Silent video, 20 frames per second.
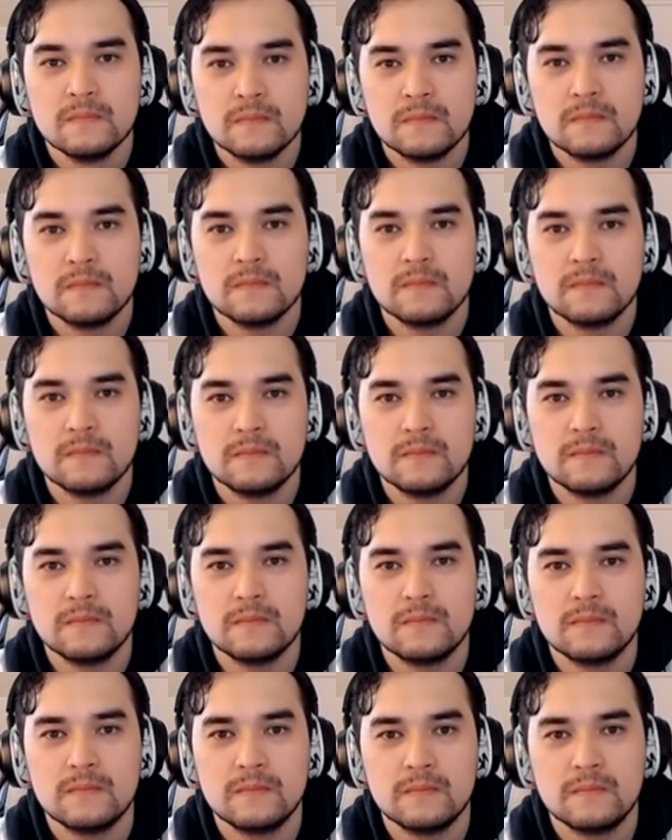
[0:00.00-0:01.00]

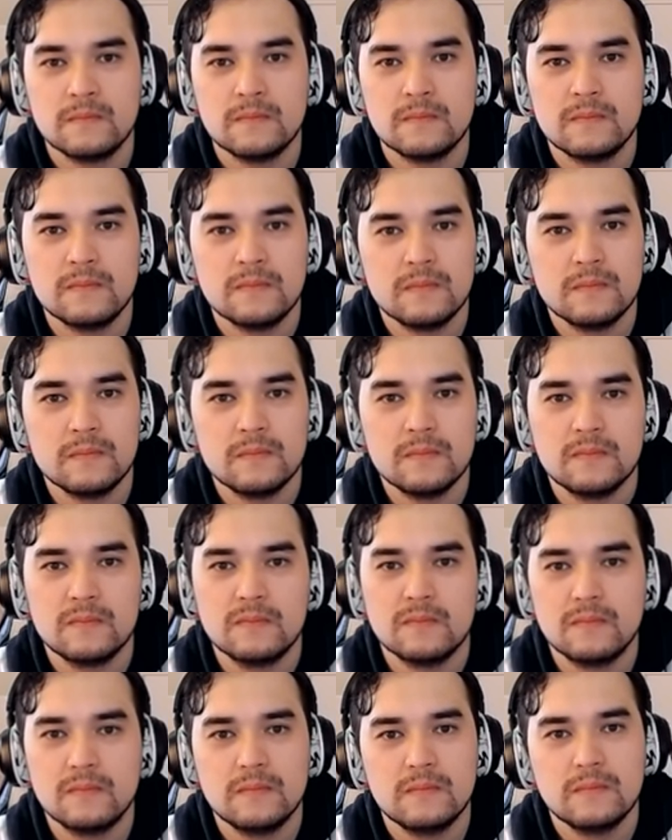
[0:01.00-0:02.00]

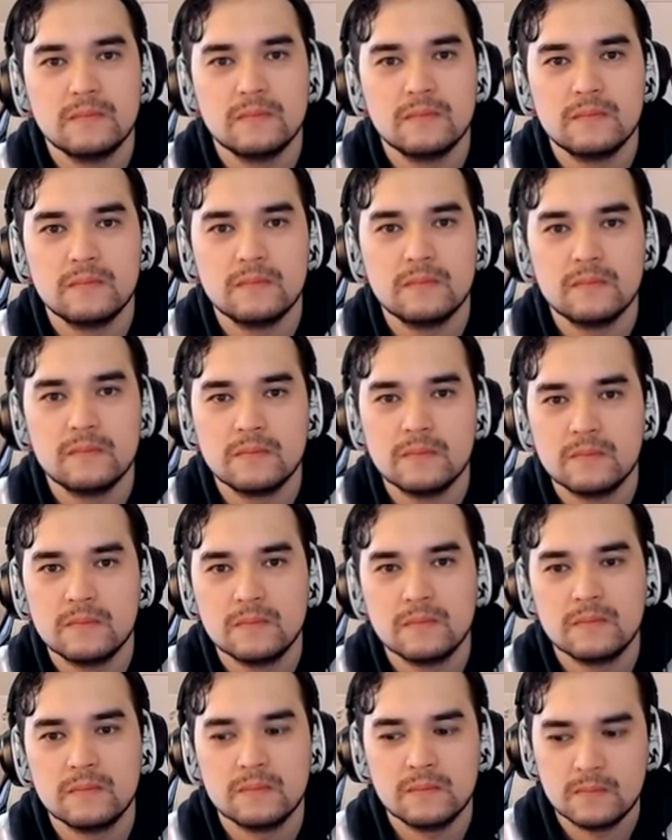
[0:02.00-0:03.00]

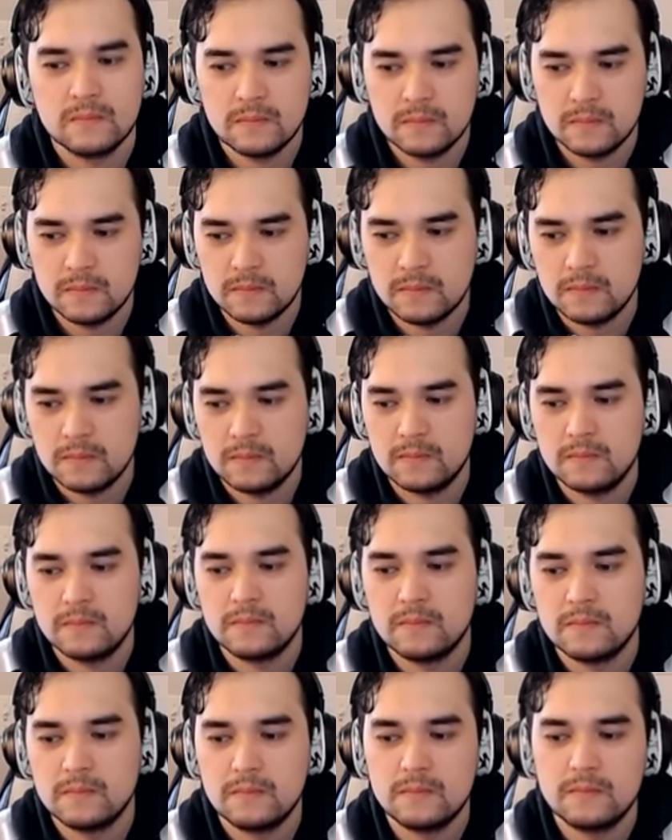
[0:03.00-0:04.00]

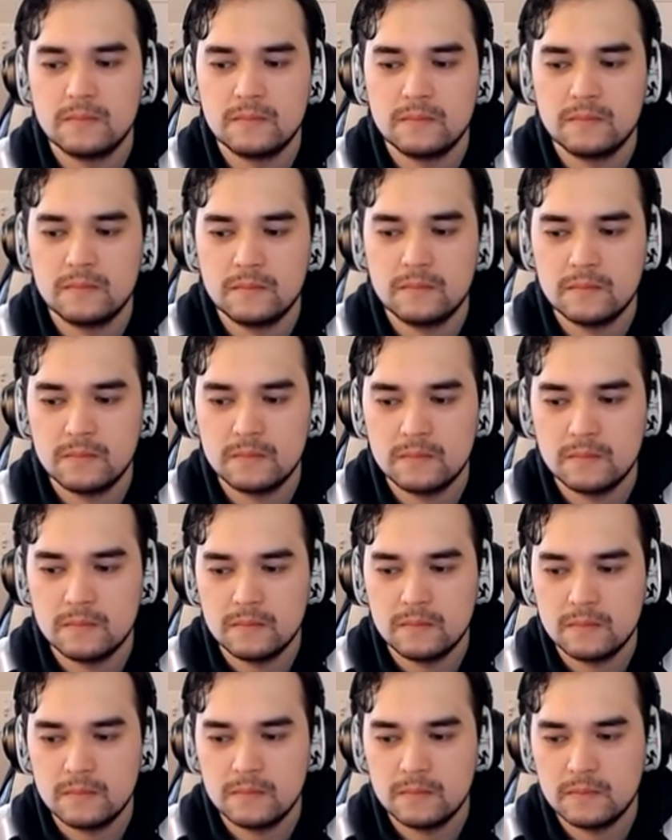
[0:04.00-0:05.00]

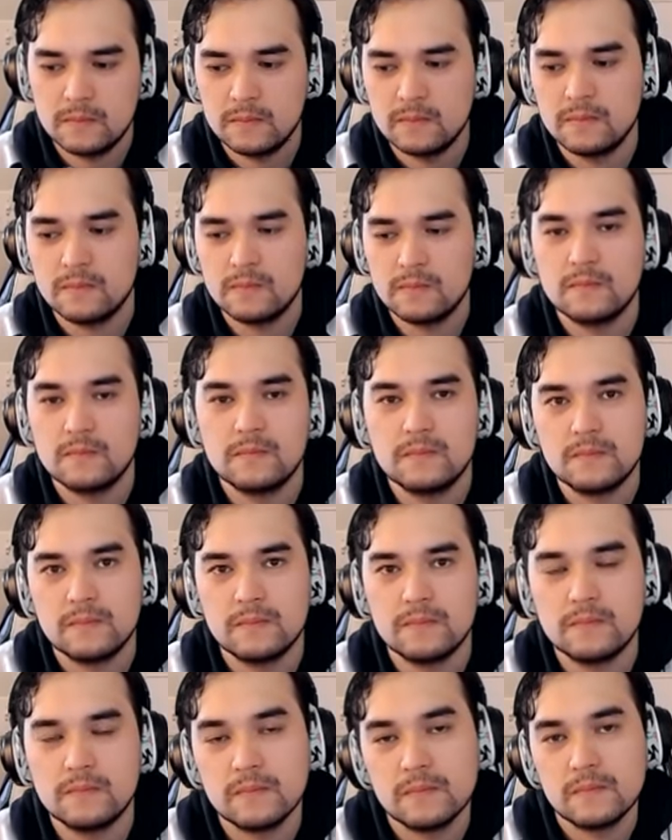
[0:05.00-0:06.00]

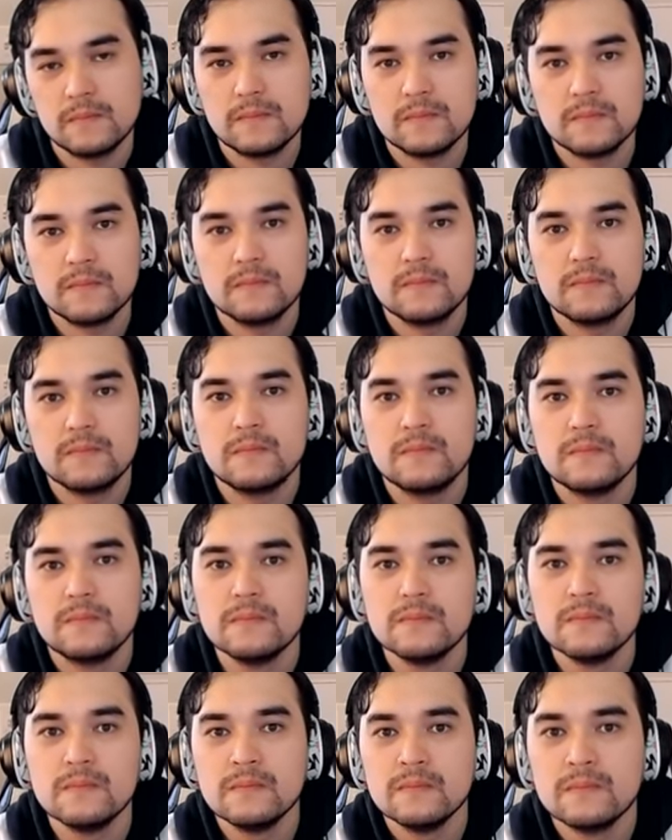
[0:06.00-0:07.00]

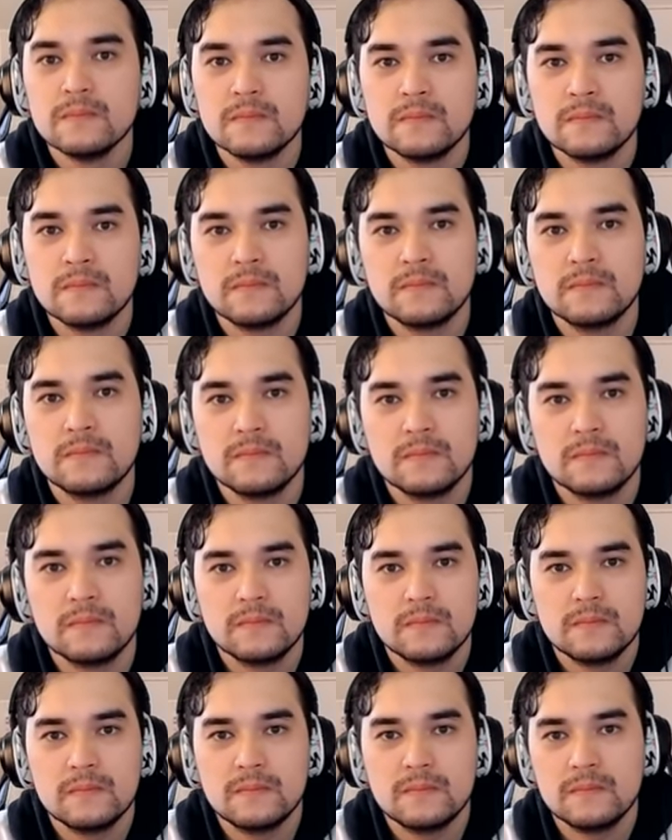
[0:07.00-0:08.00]
No words are spoken by the person on screen.